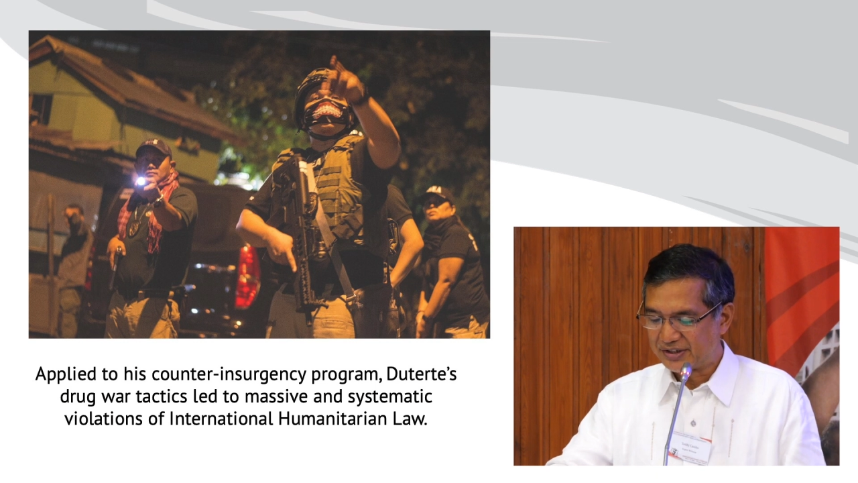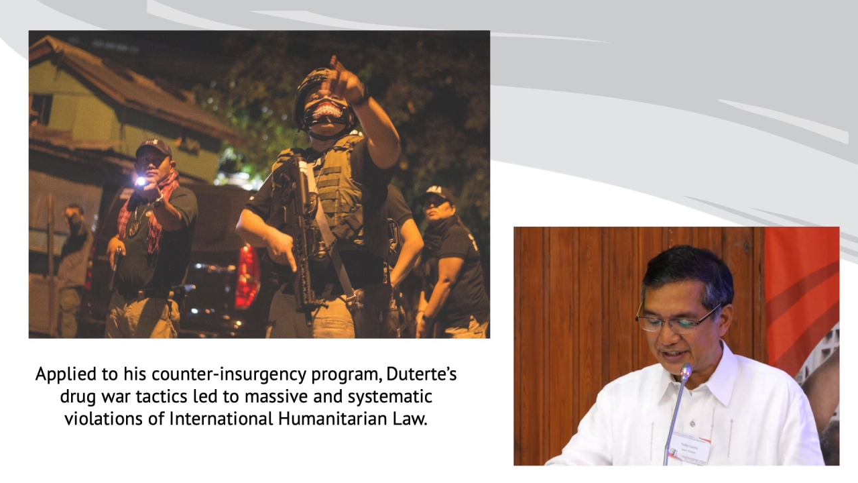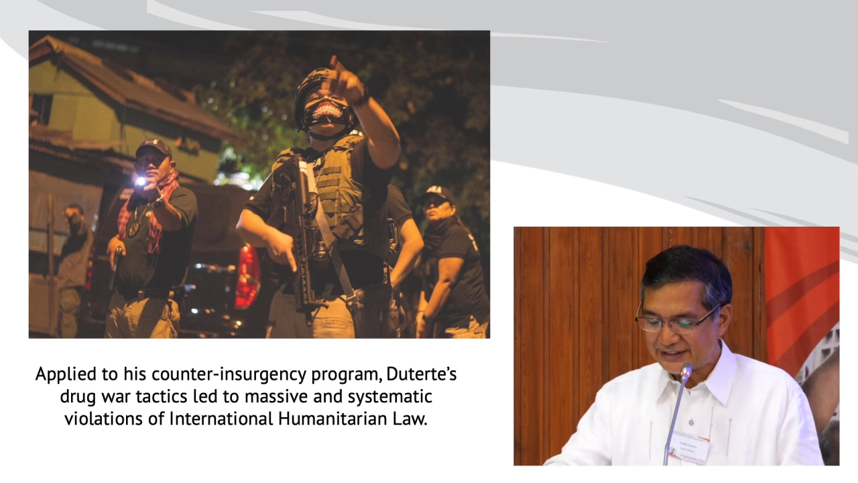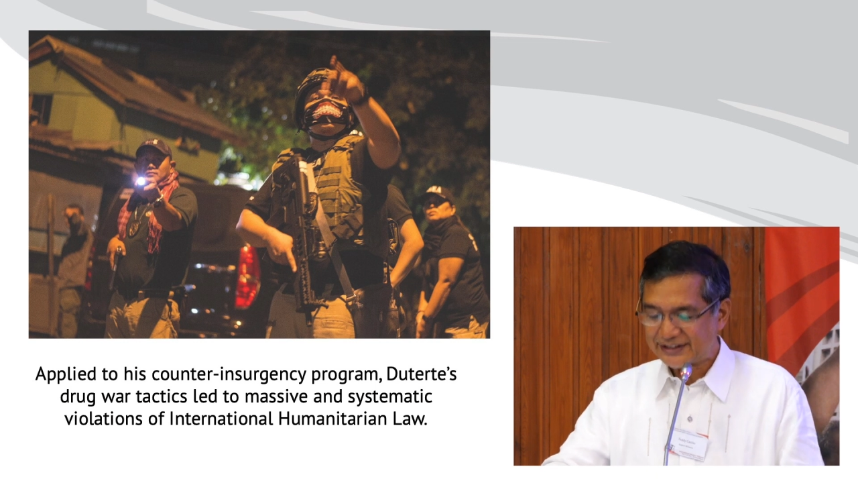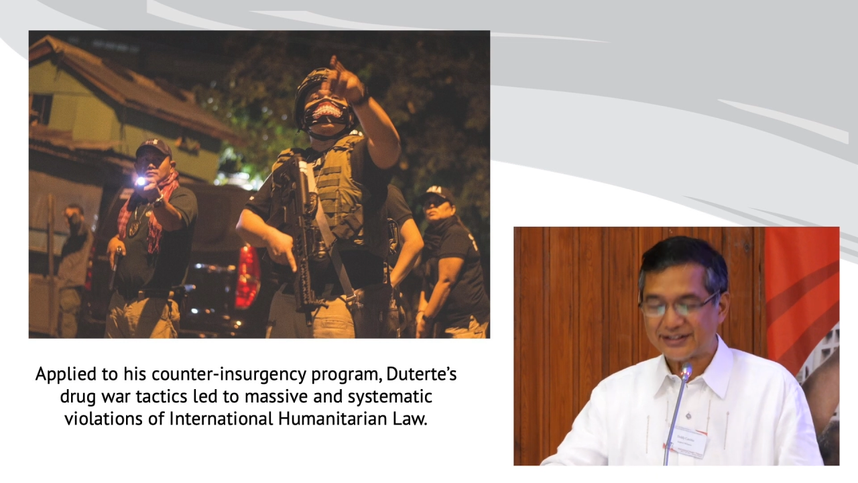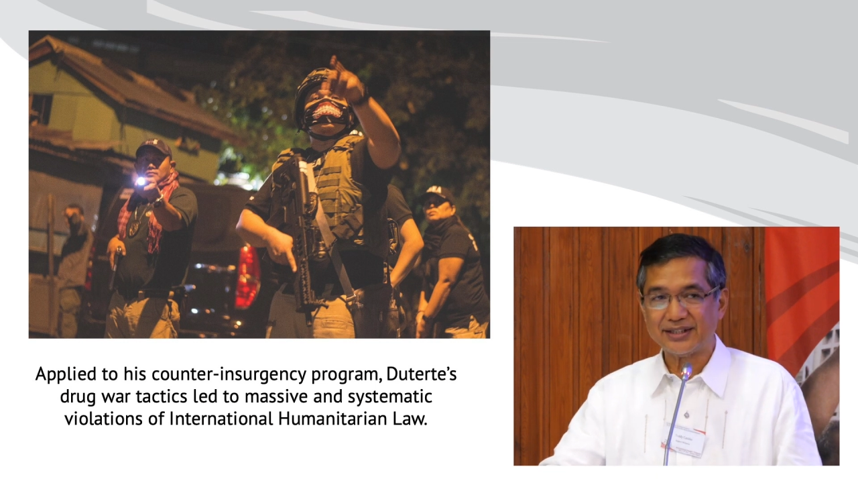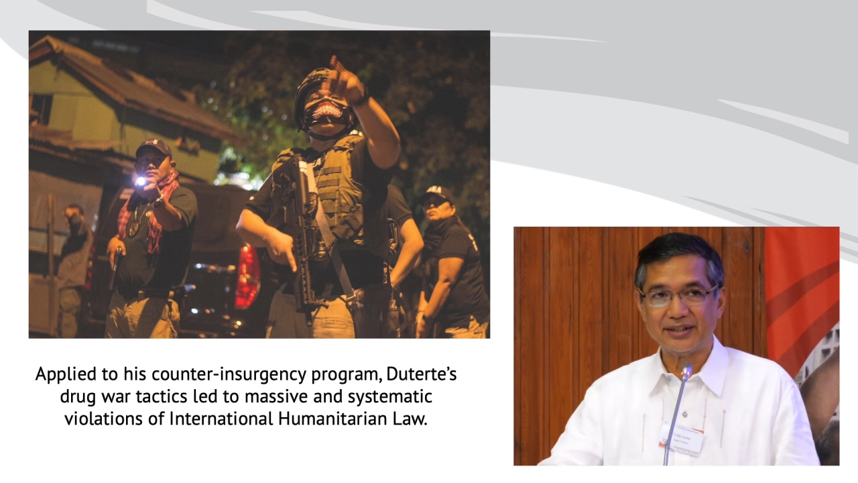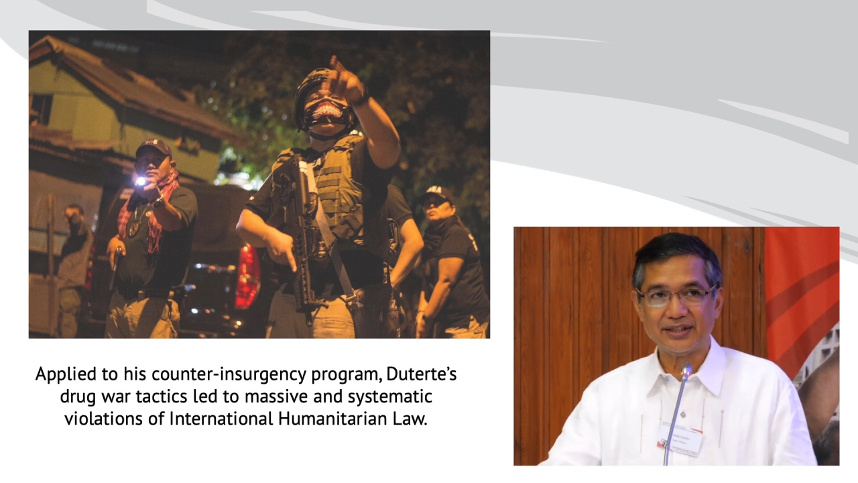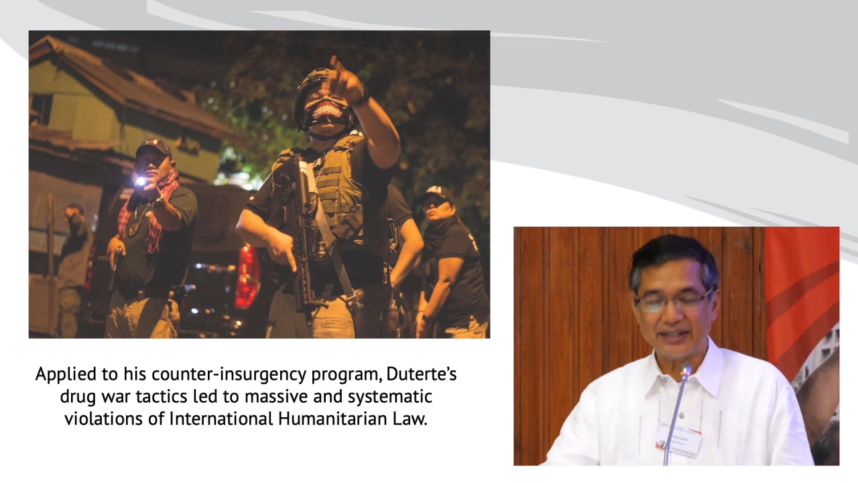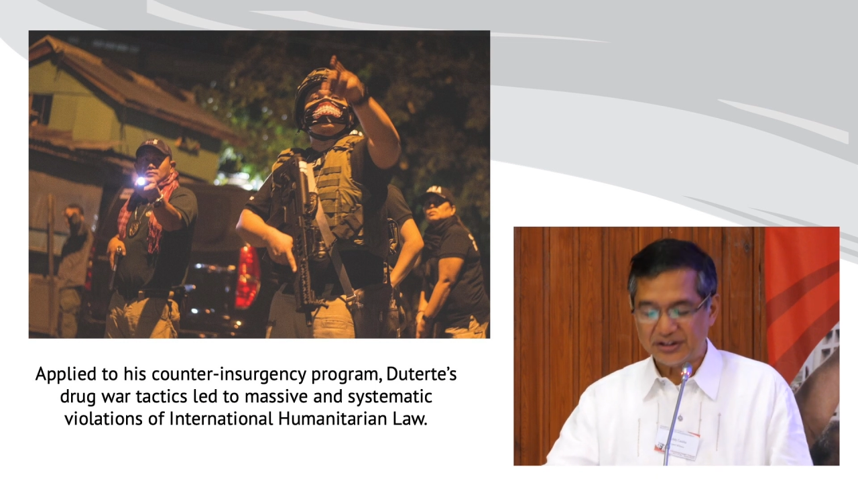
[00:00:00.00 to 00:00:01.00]
arrests
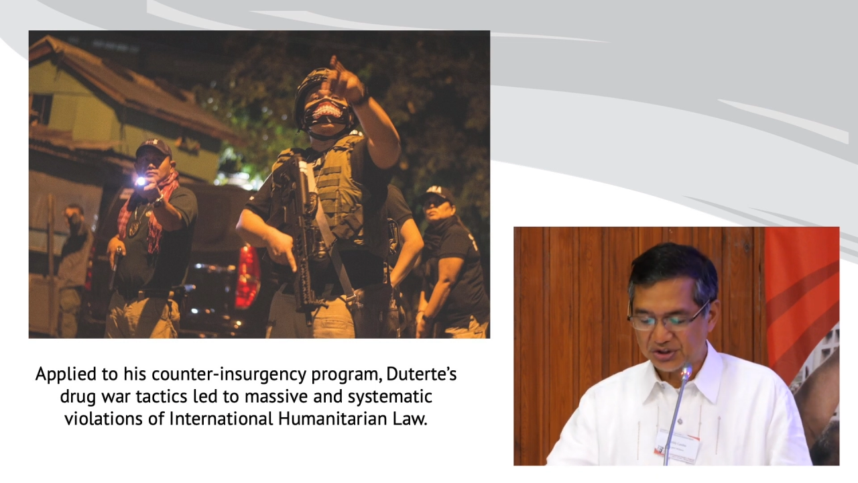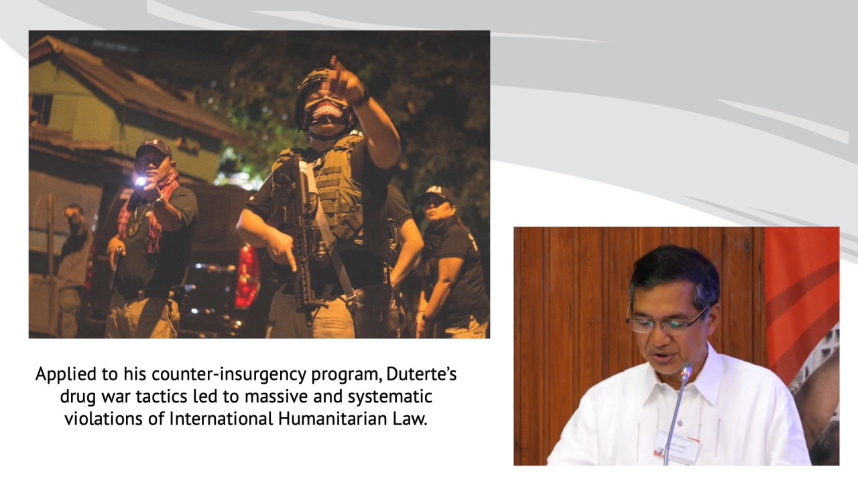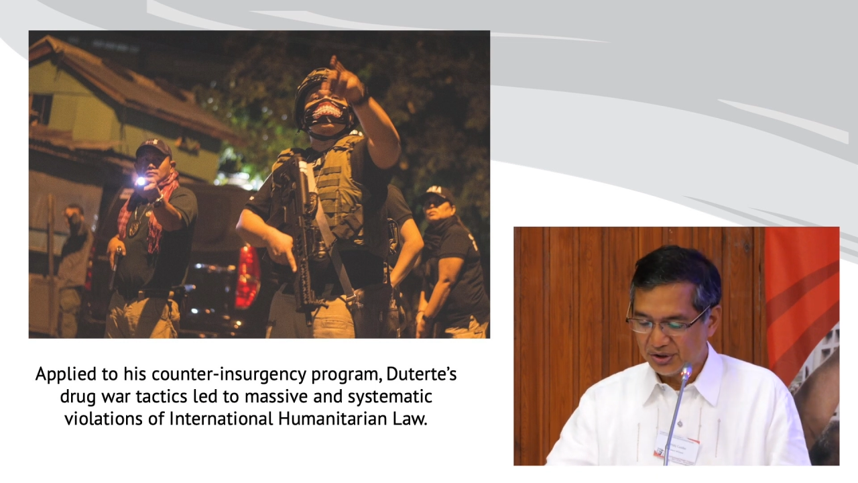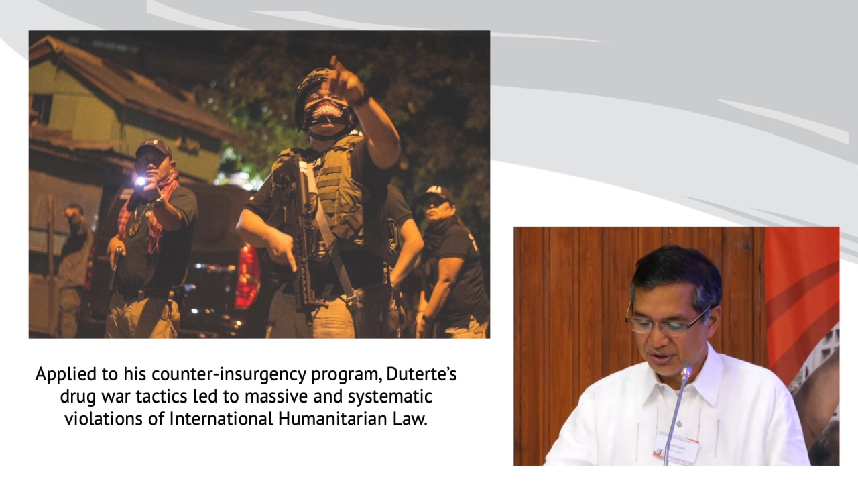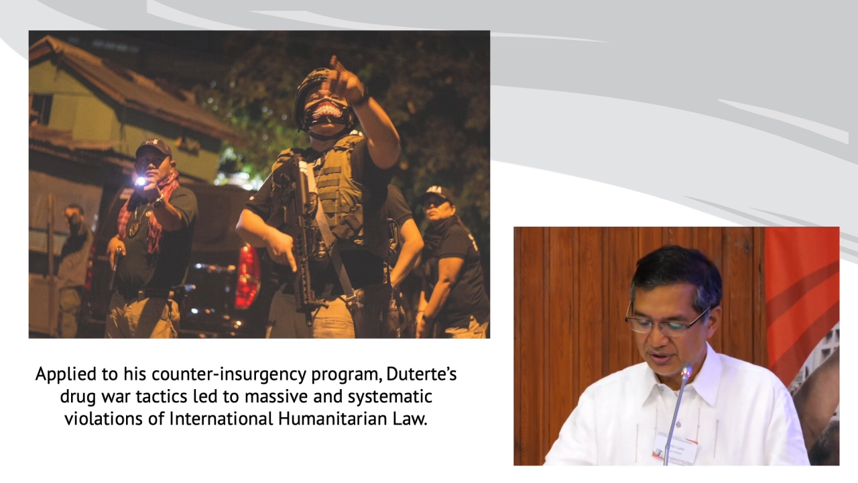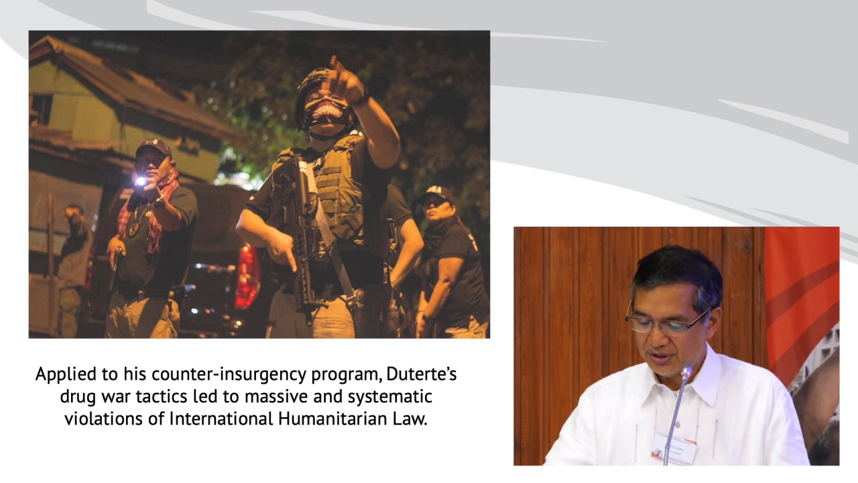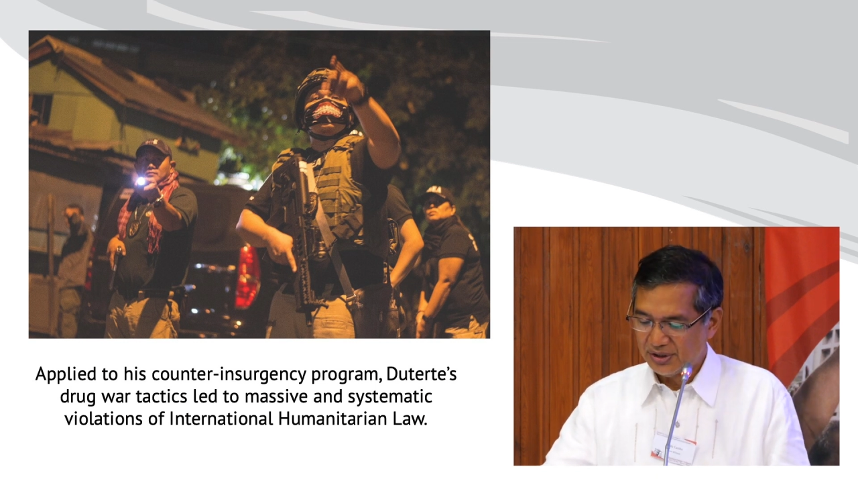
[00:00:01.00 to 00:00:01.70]
and detention,